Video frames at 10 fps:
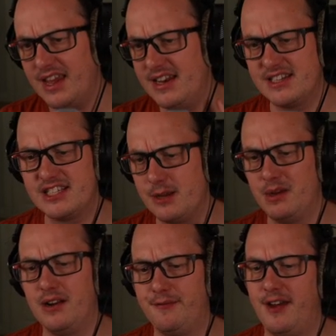In
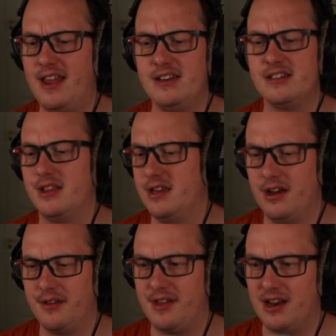similar vein to the
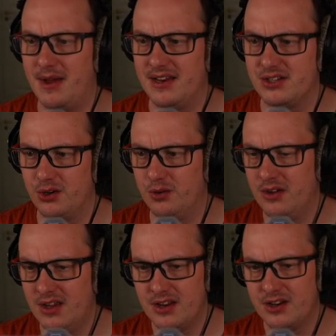Earth
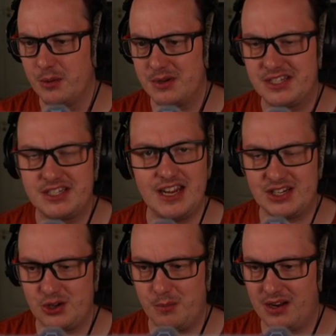Elemental, number
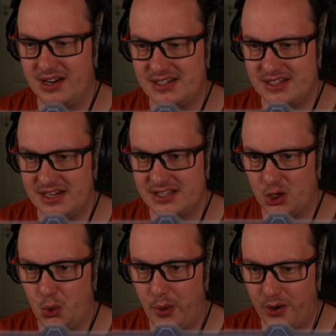six on my list is
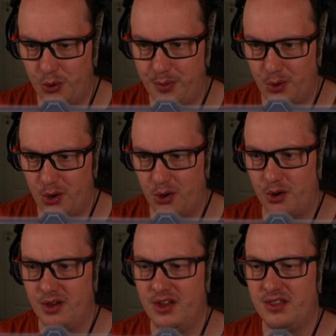the
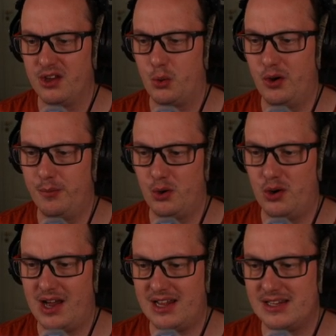Quilboar. The
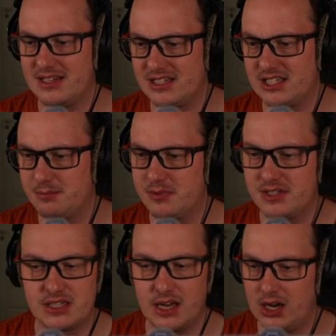Quilboar
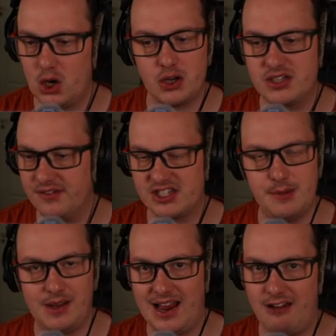has a lot of
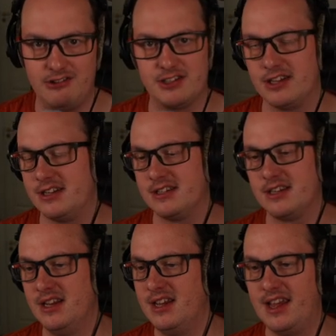
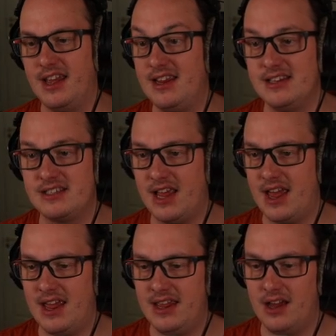similarities. It is
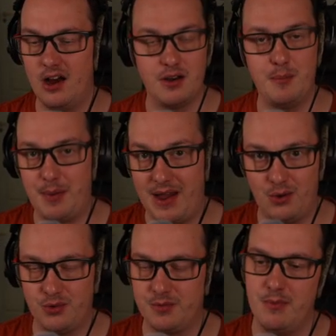a
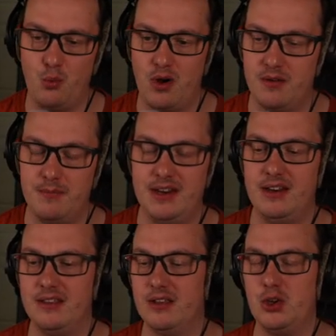unbound one,
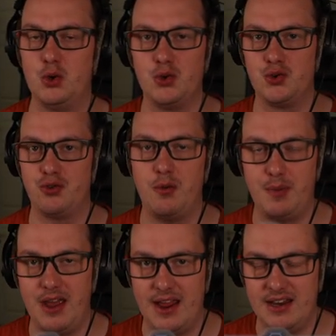meaning that you can
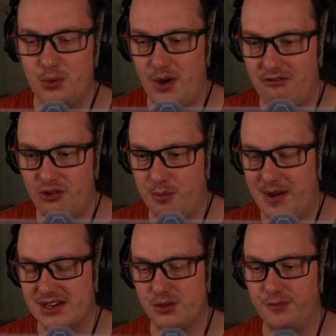drop it anywhere on the
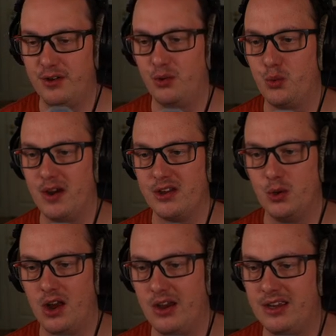battlefield where
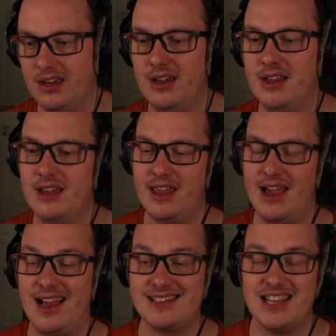you like. It
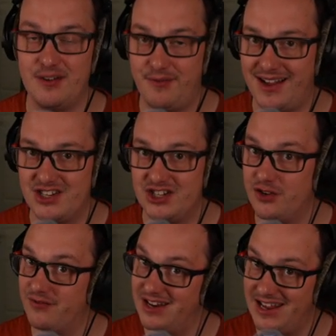has the
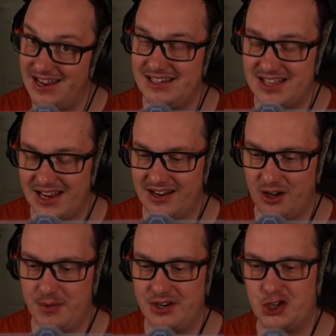advantage of that it is that
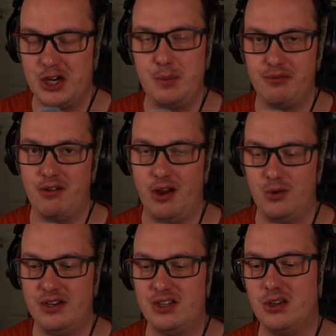little bit cheaper,
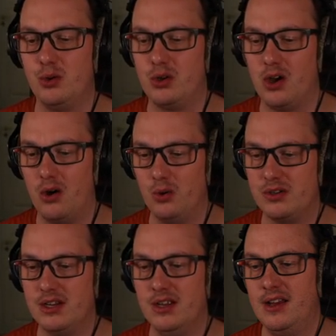only two
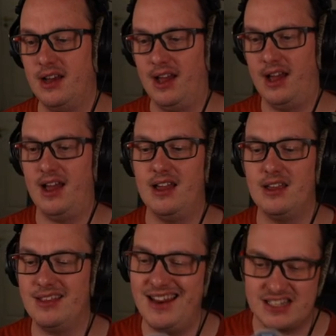gold. Uh,
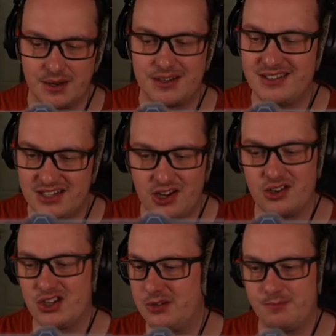it's a
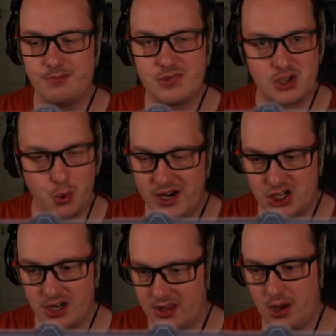touch
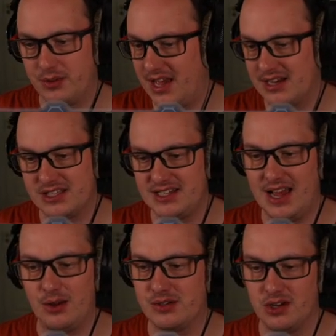squishier though. That's the
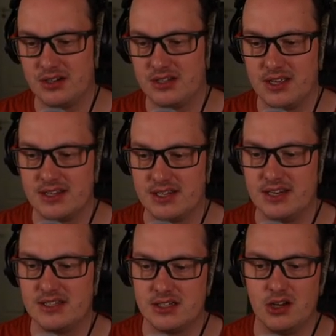downside to this.
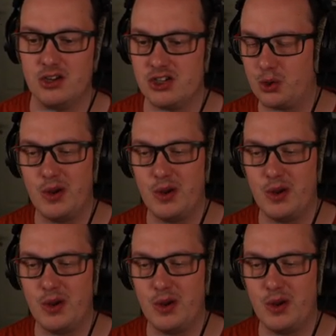It's a touch